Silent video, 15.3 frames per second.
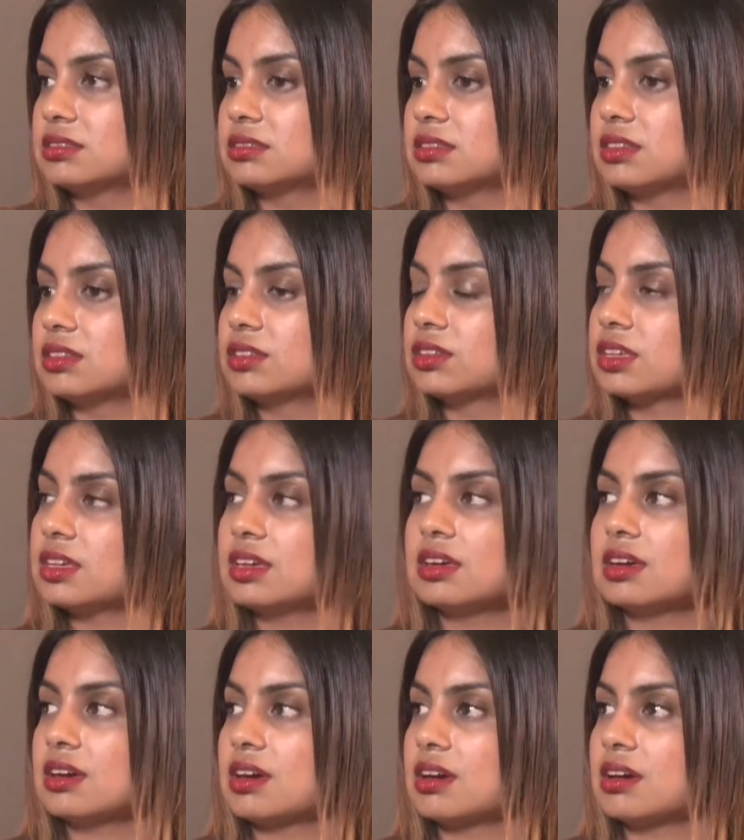the
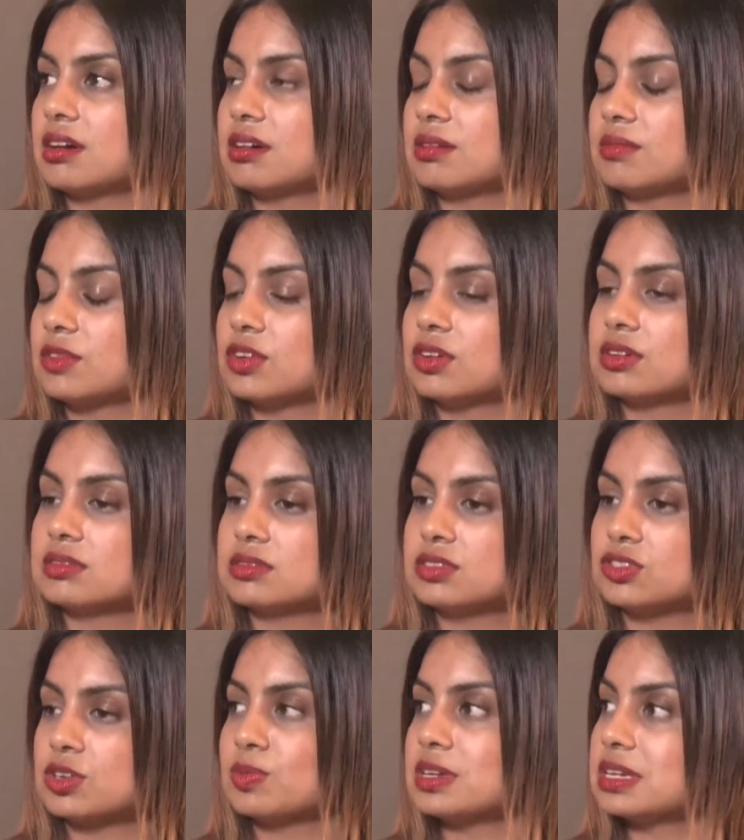looking um, or
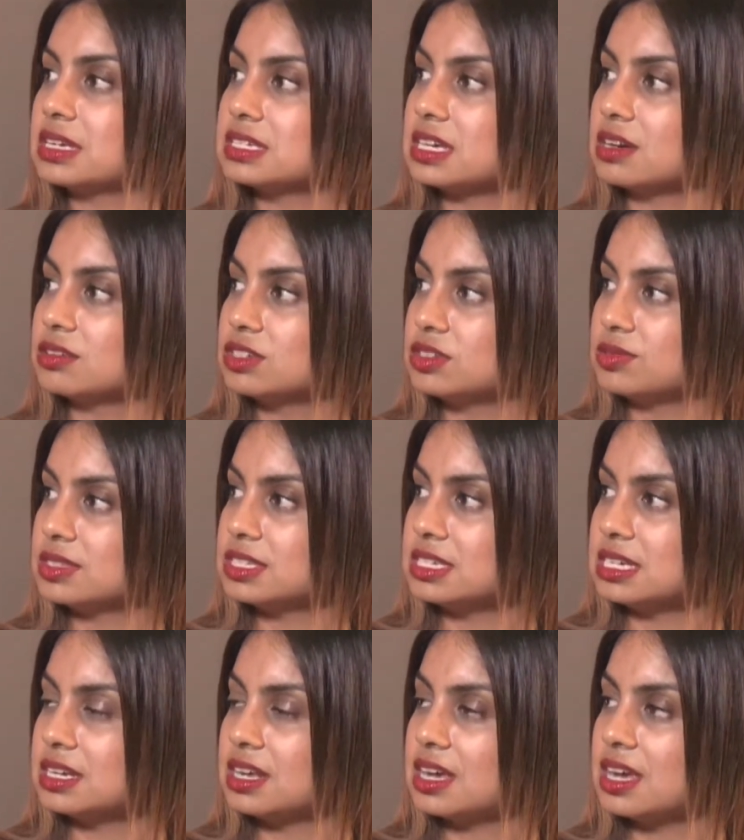stripping it down to its
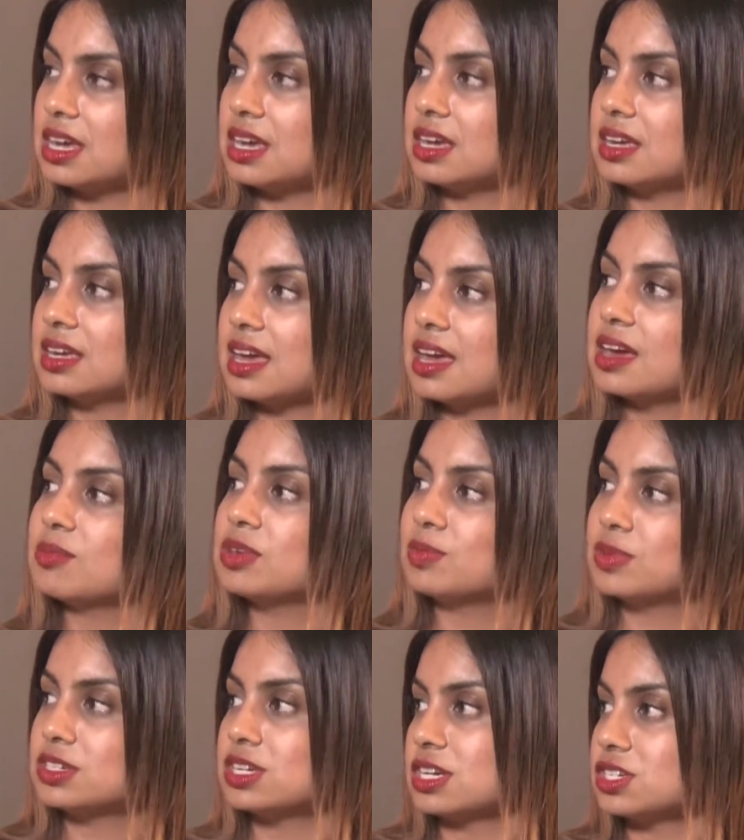DNA can be
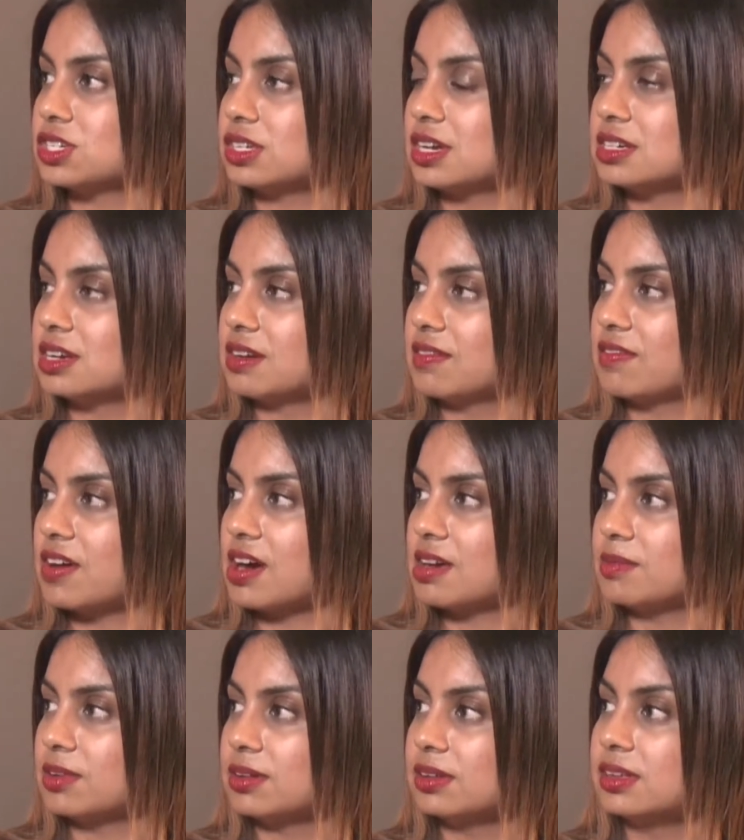potentially
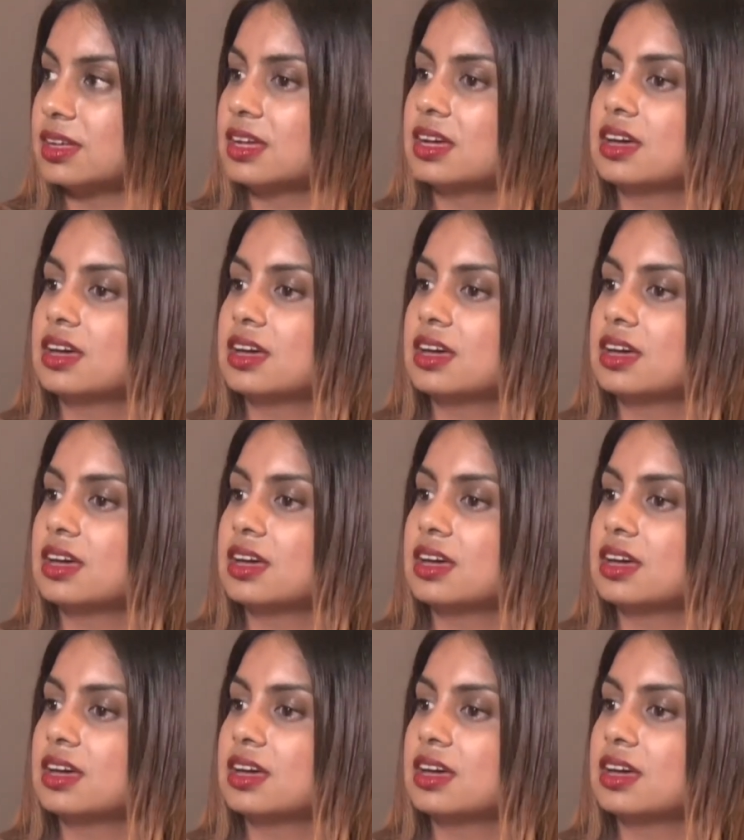identifiable.